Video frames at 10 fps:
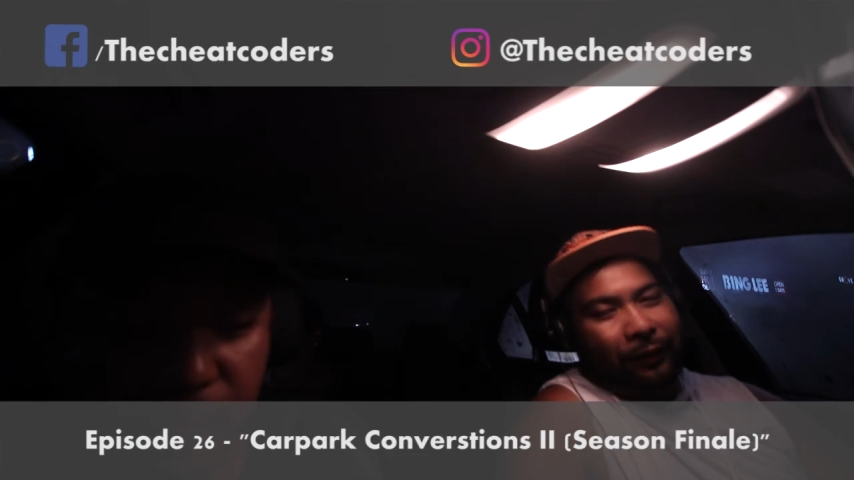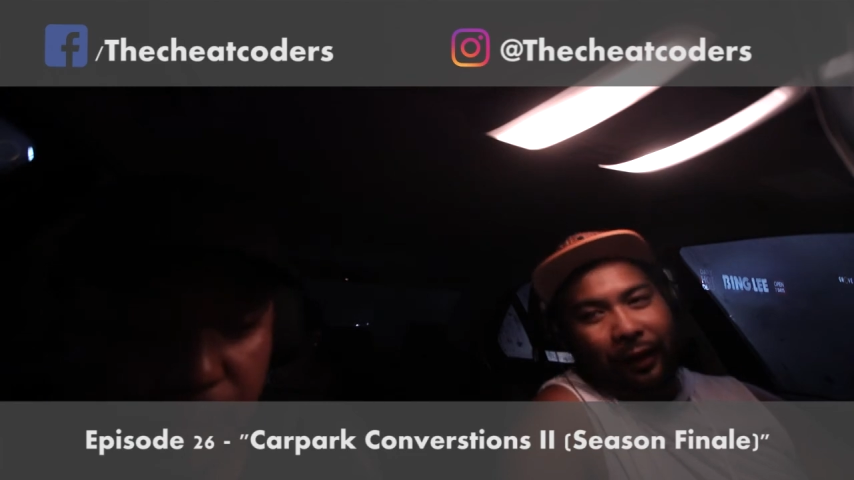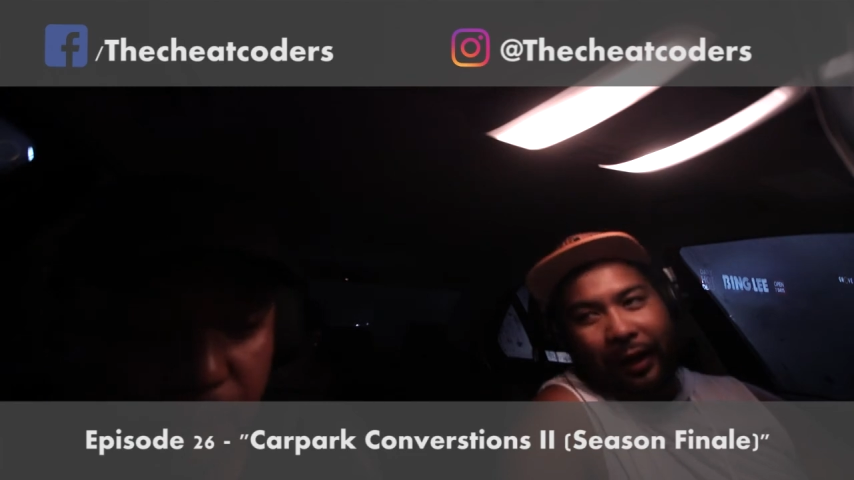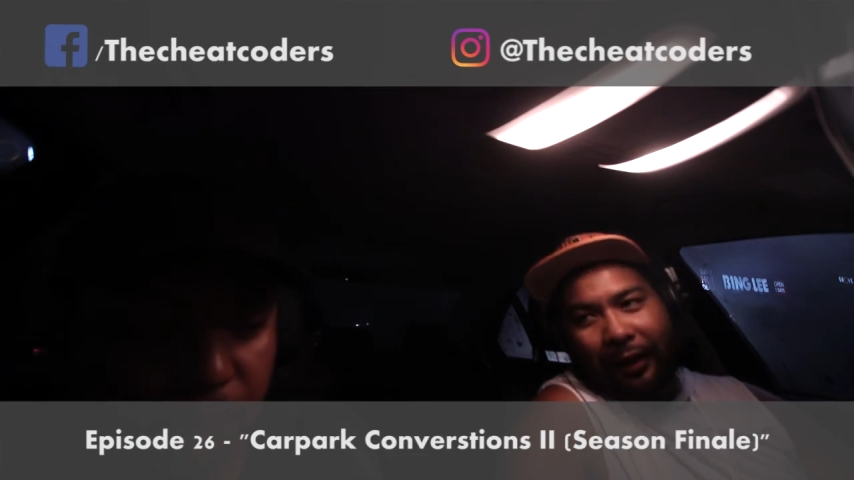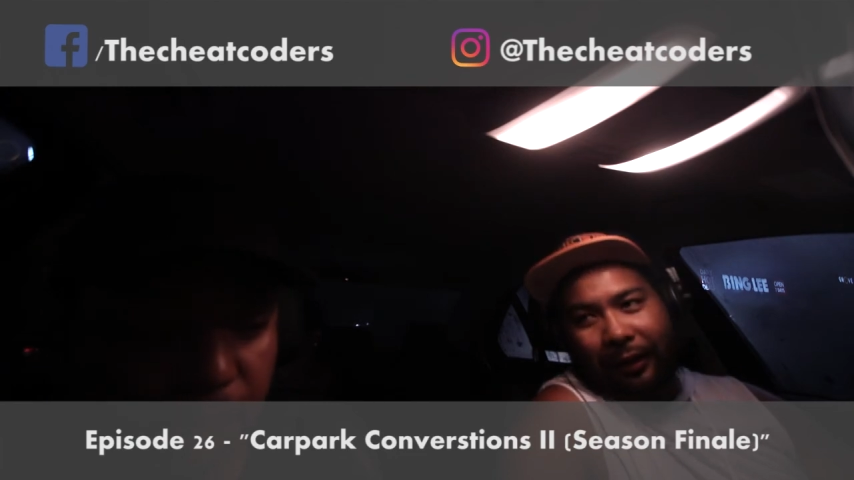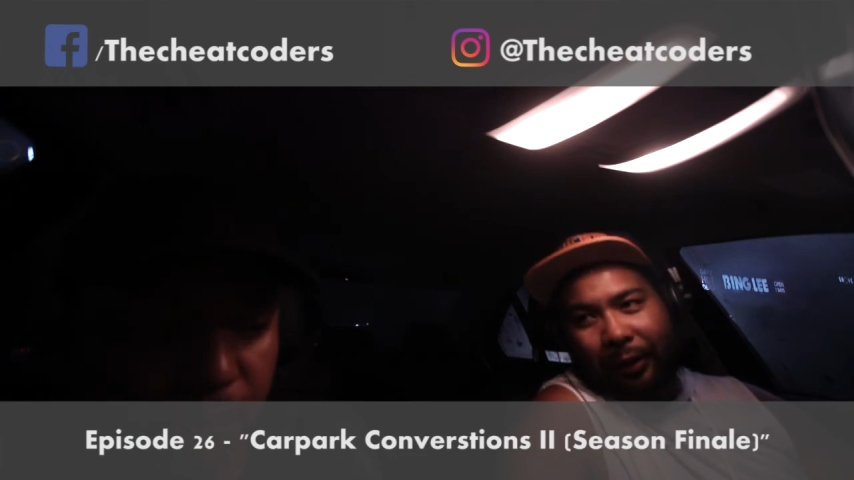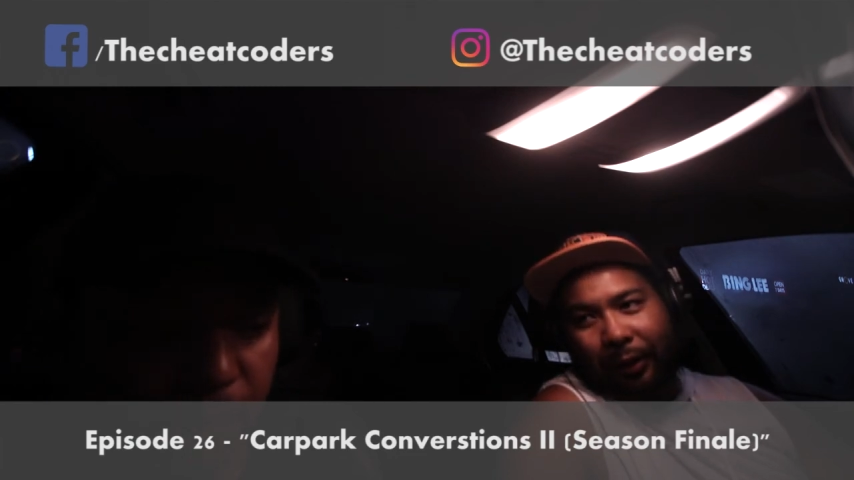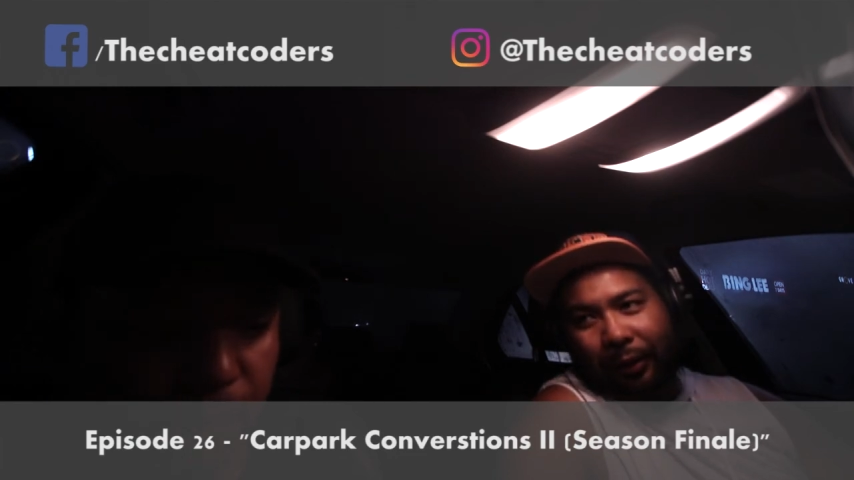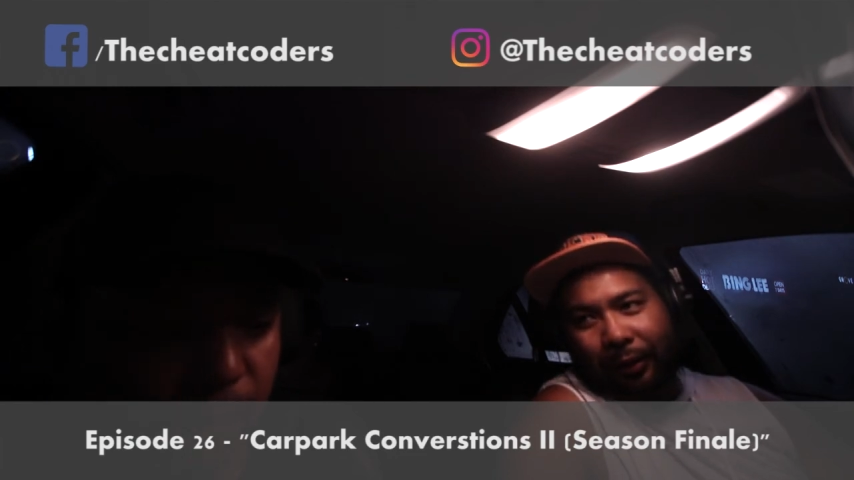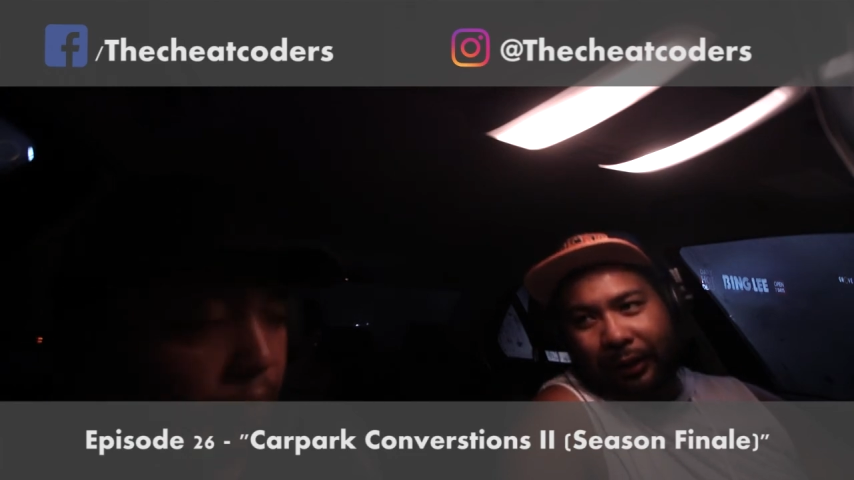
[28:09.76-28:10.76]
figure out the
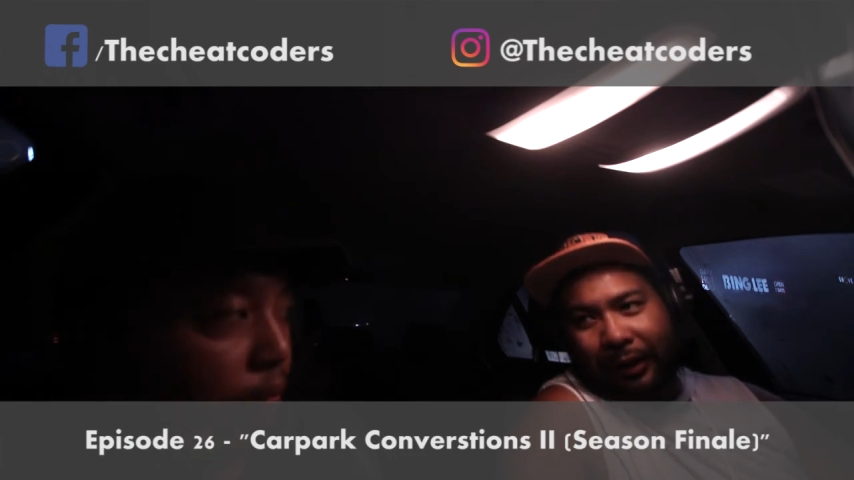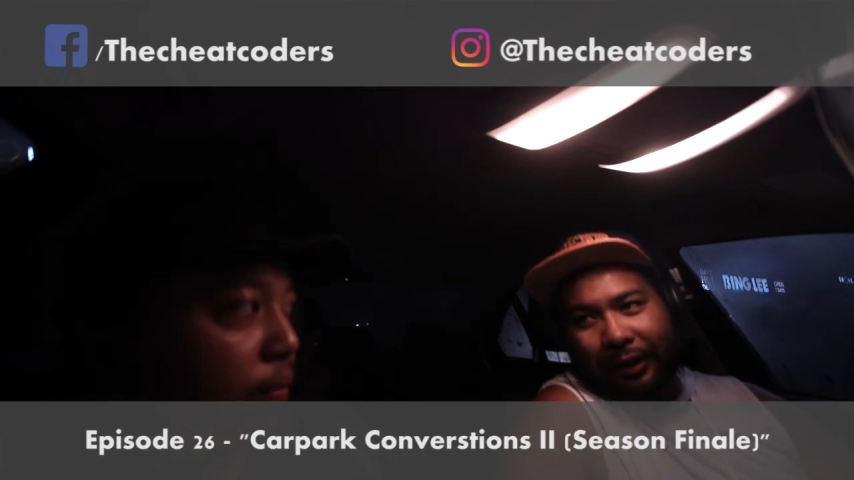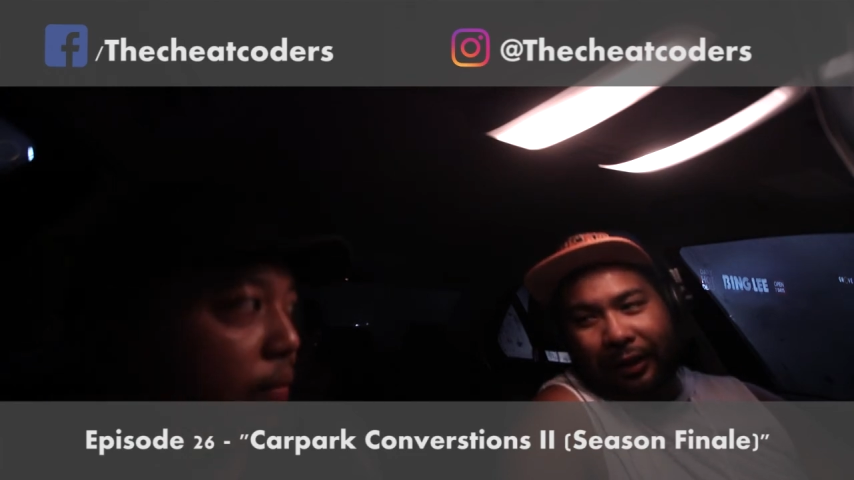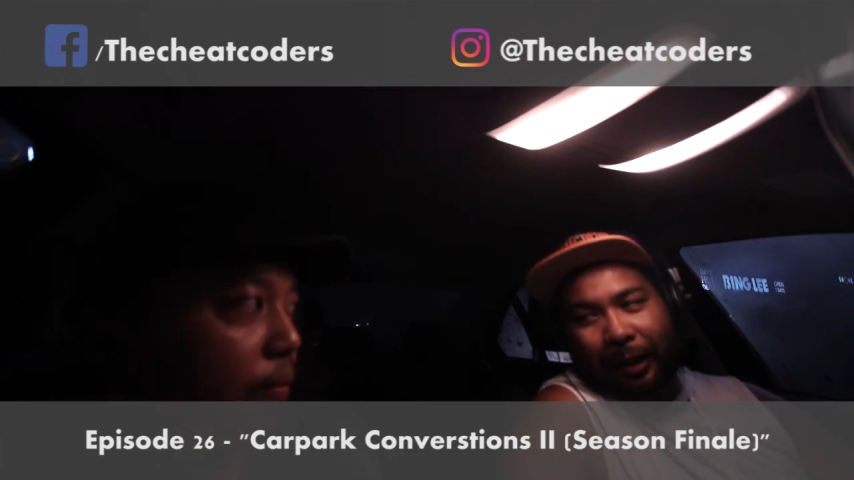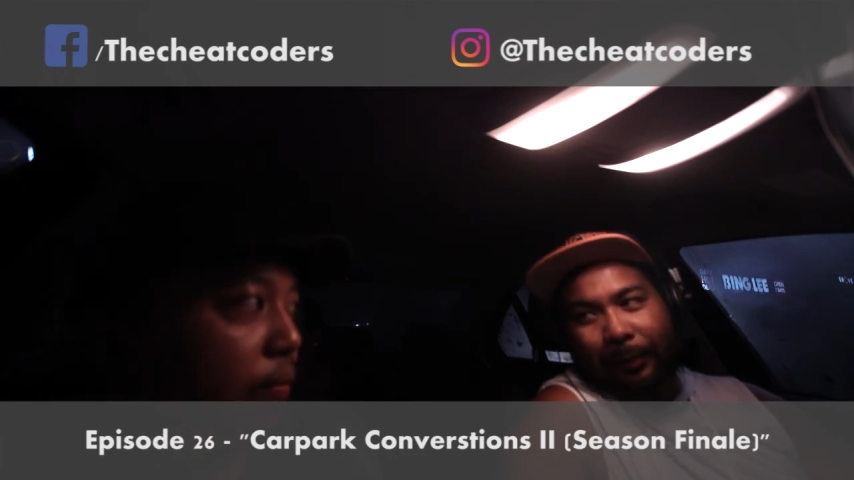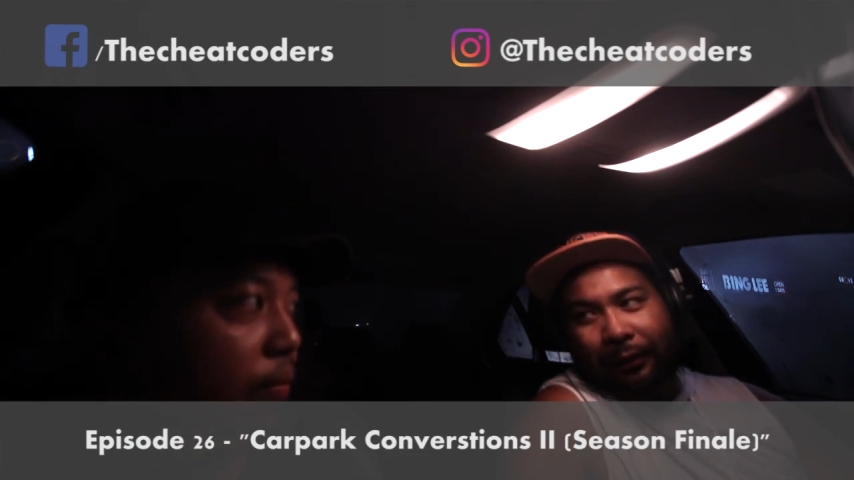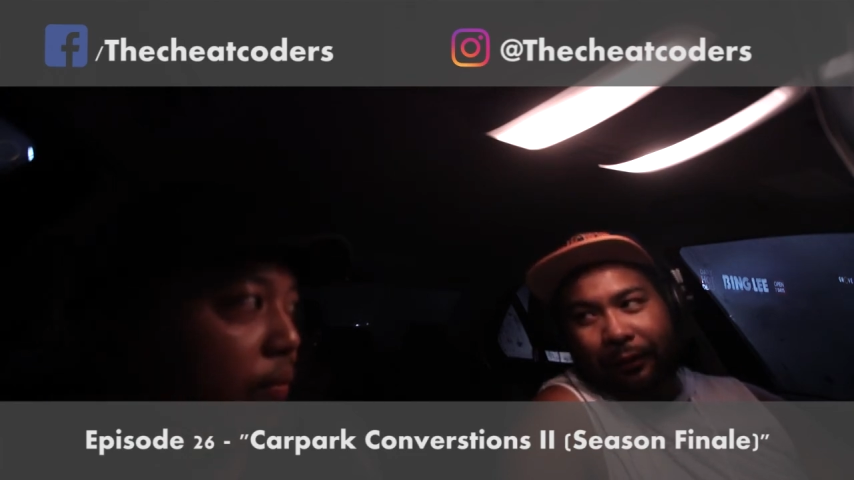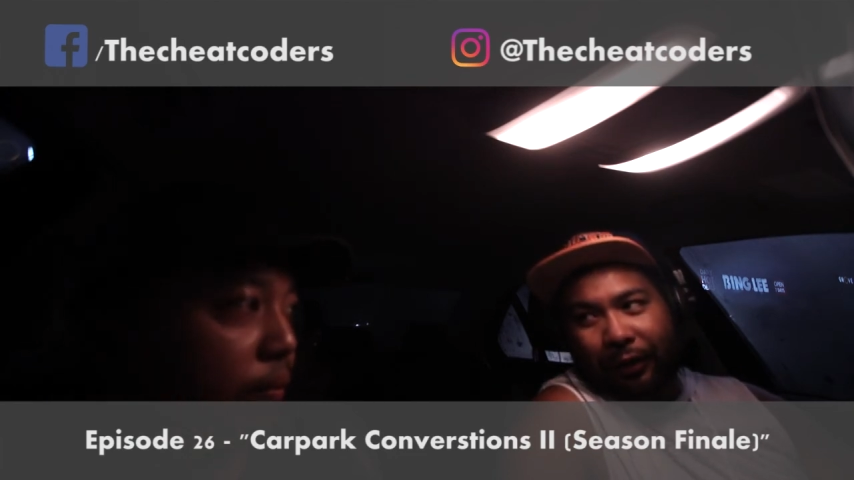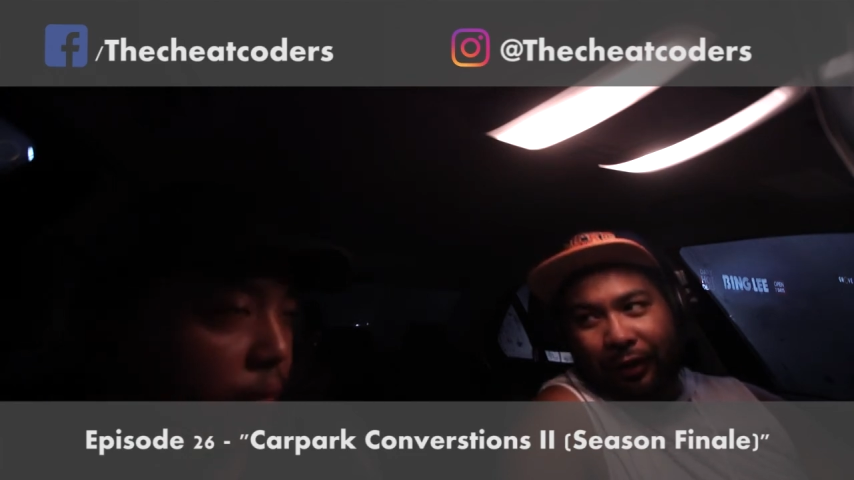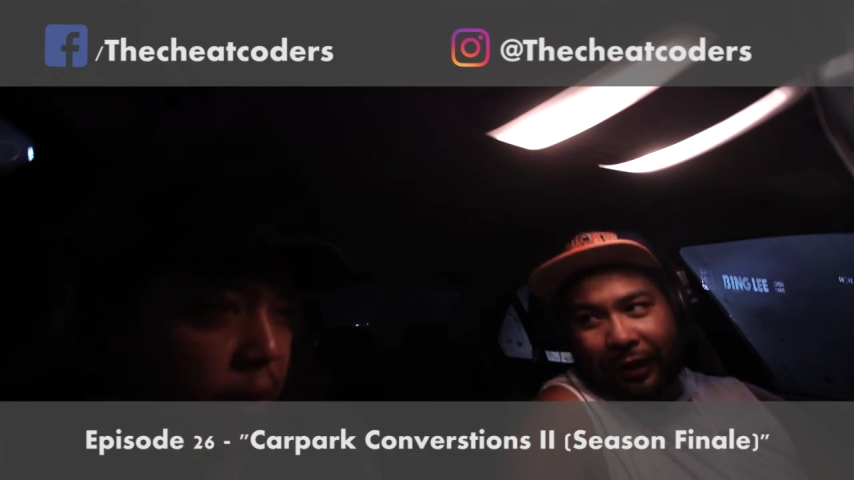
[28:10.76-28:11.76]
whole time
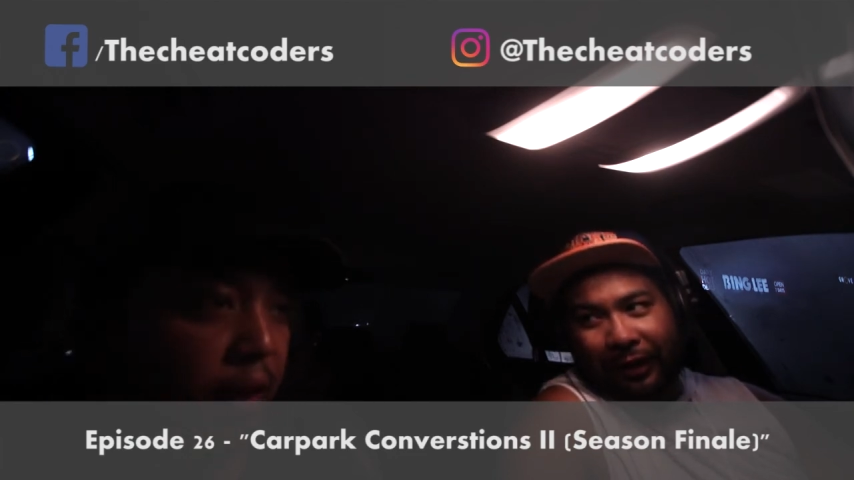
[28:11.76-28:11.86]
difference and